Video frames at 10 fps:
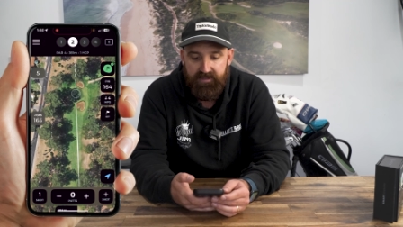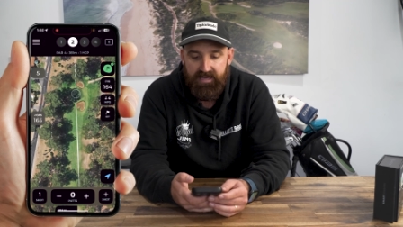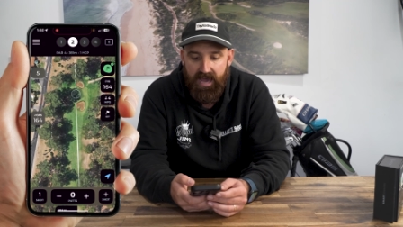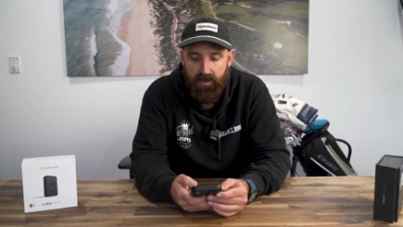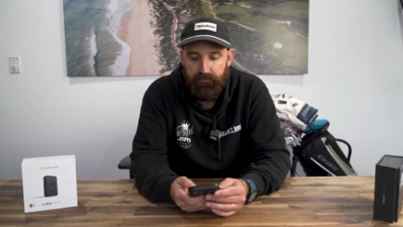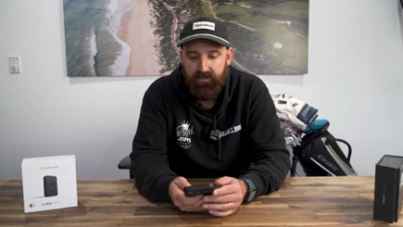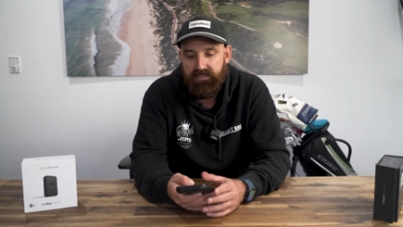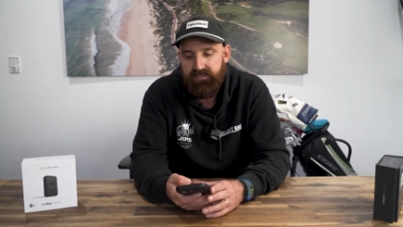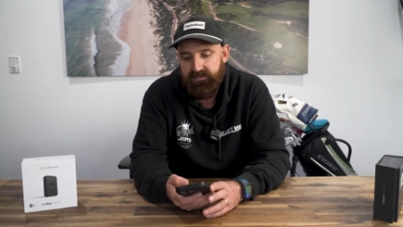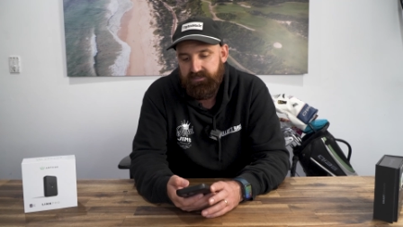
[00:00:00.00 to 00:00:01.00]
The app
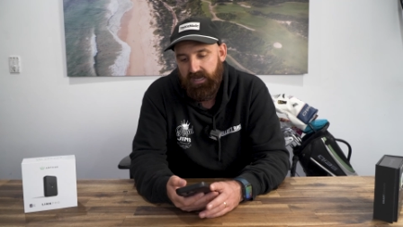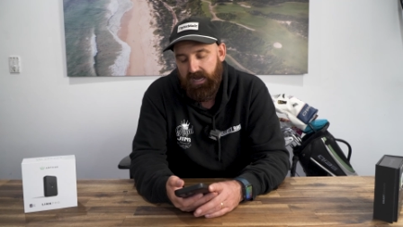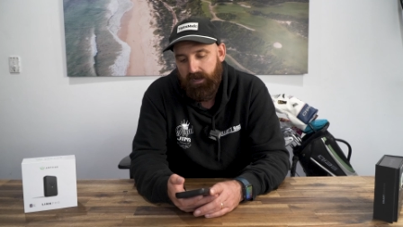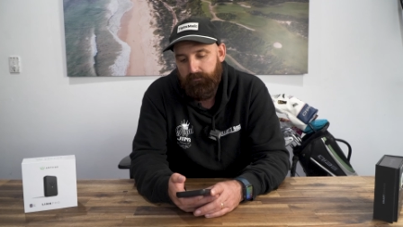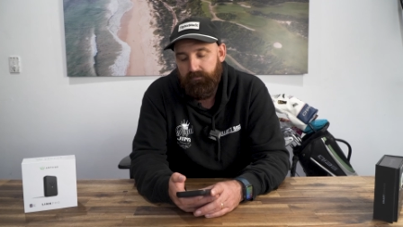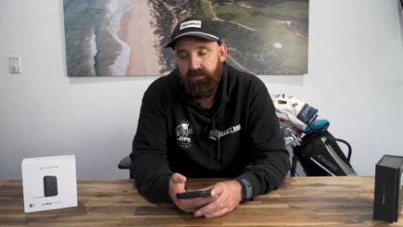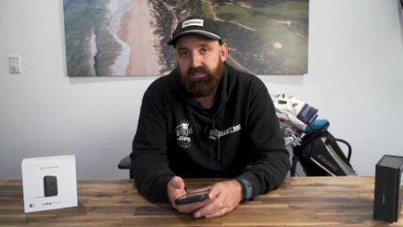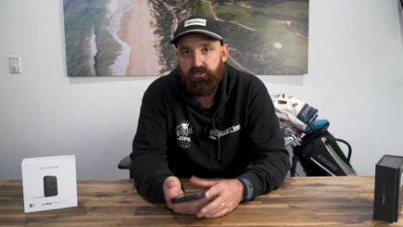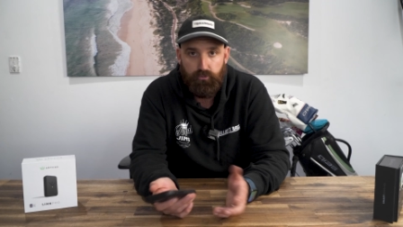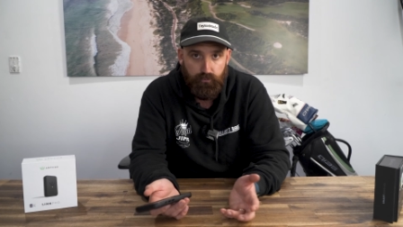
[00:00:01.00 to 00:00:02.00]
is
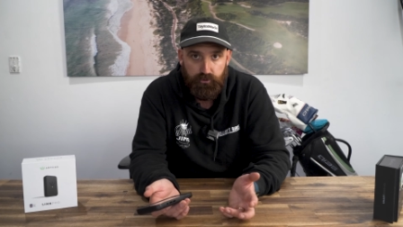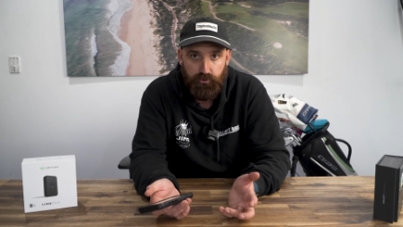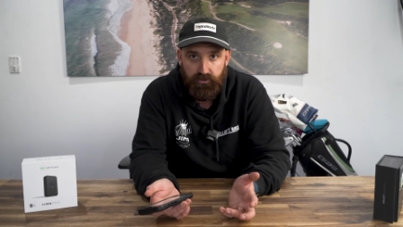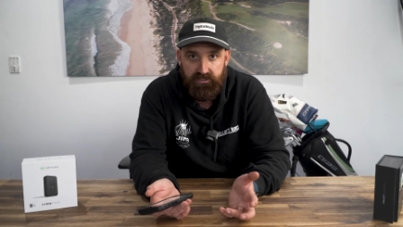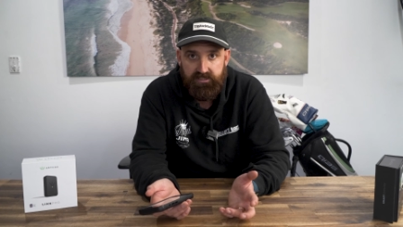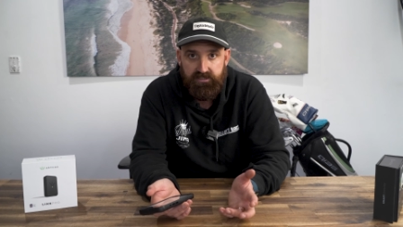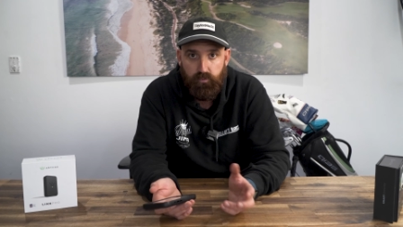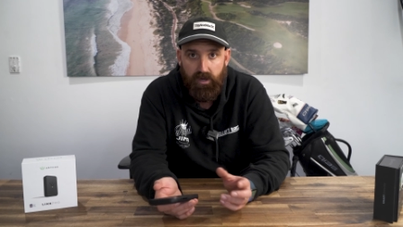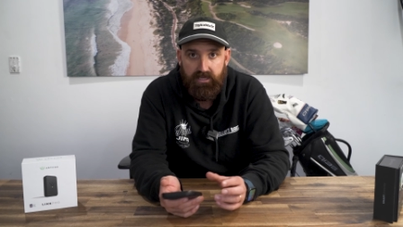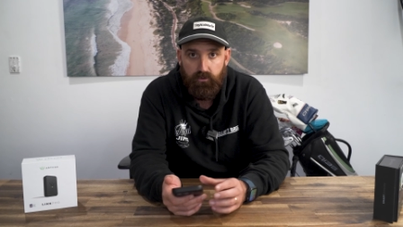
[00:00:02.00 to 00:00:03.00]
crucial. This is
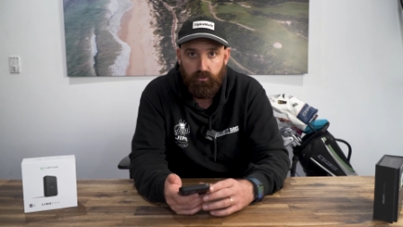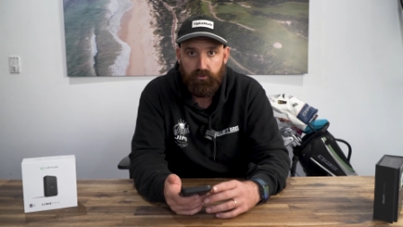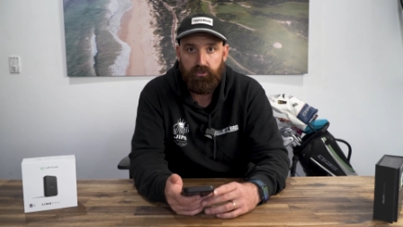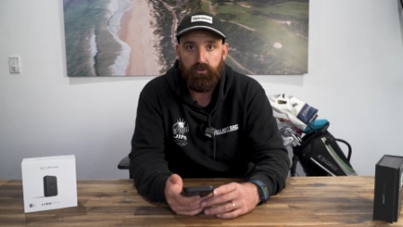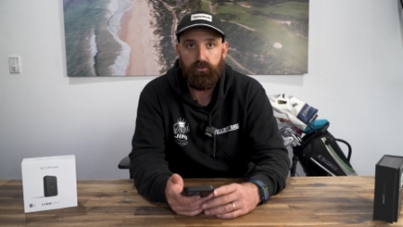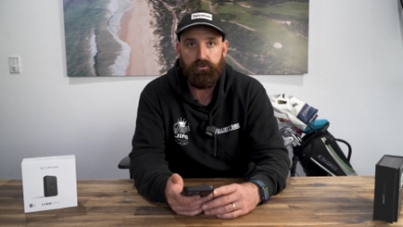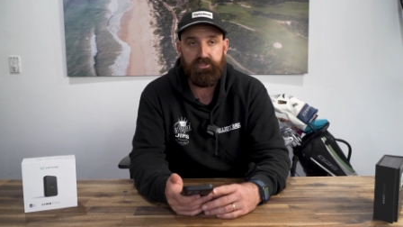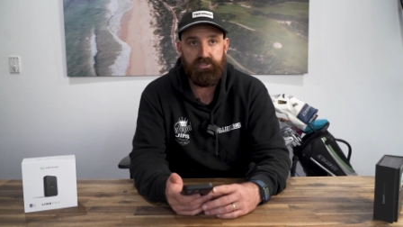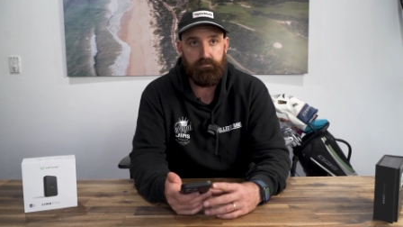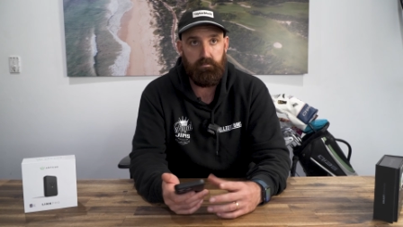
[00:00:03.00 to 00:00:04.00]
where you'll
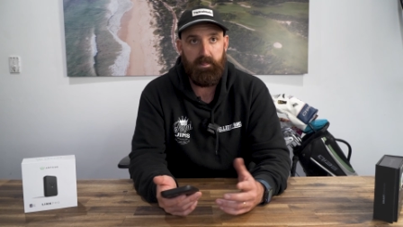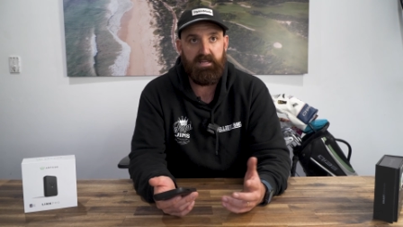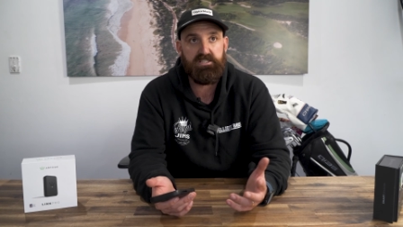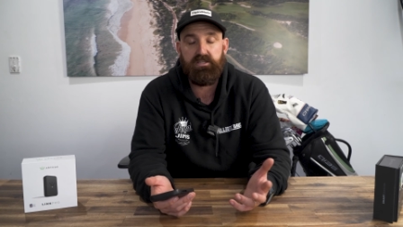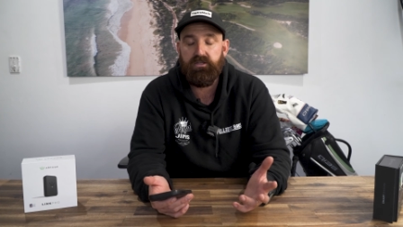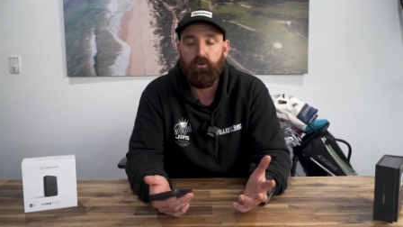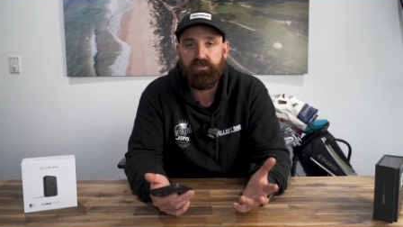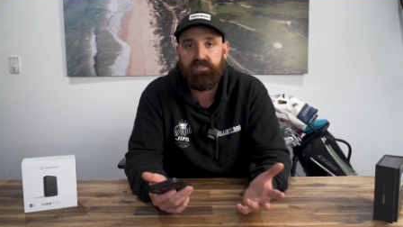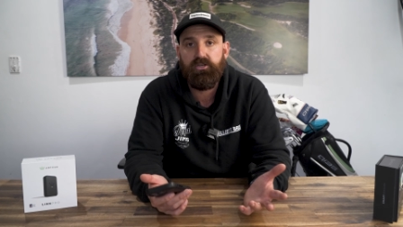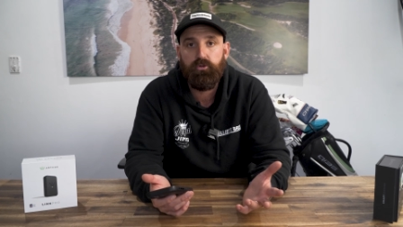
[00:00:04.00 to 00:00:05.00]
use, it's your
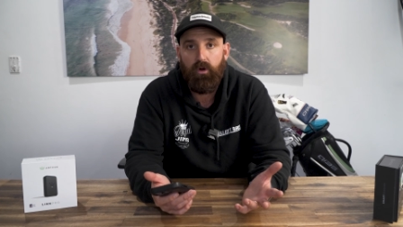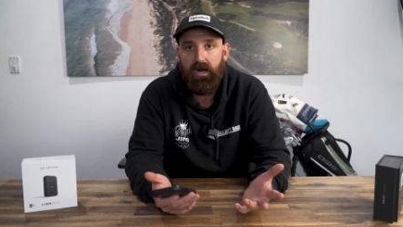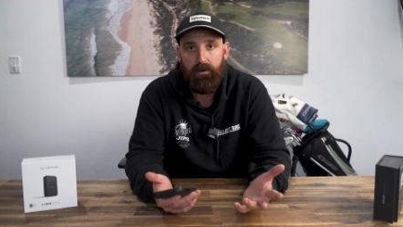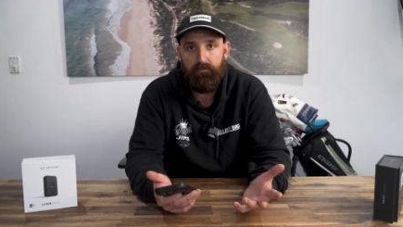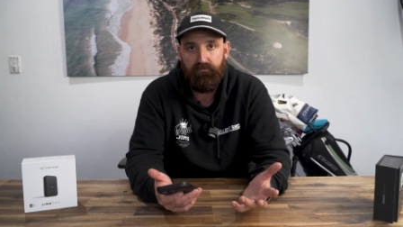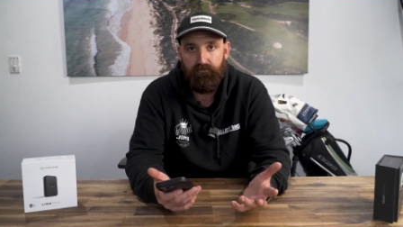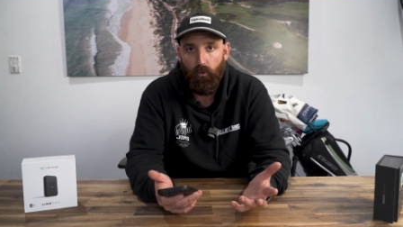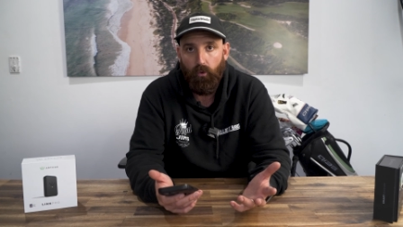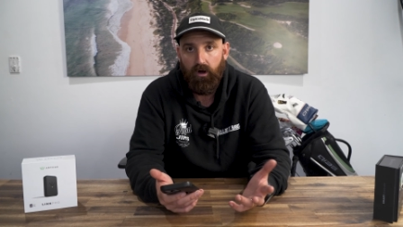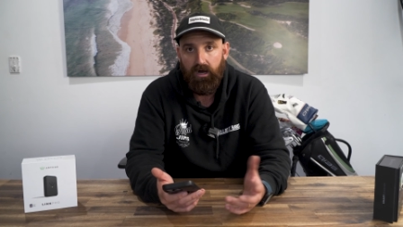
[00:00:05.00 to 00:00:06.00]
central hub
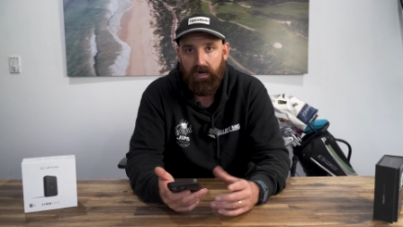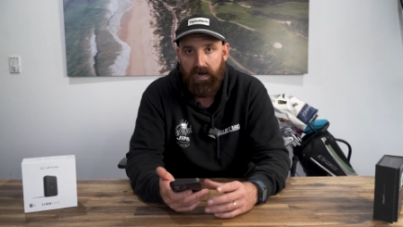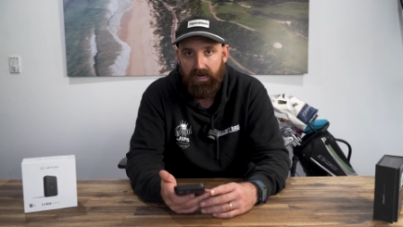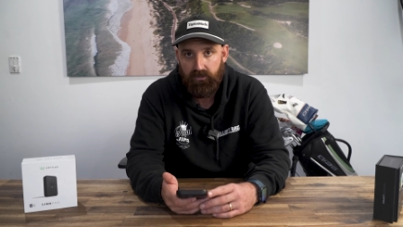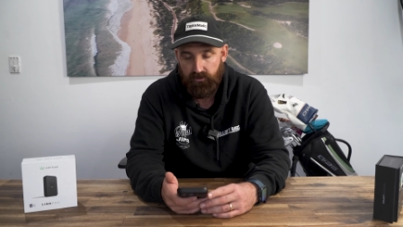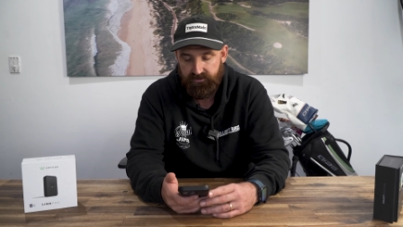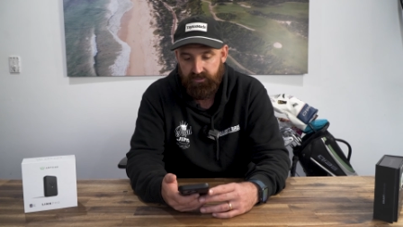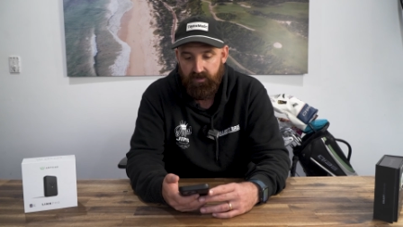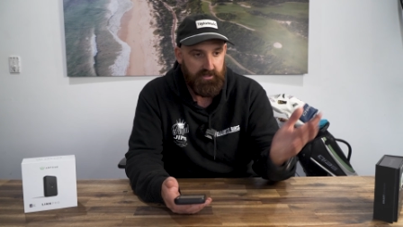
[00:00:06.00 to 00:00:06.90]
for Arccos.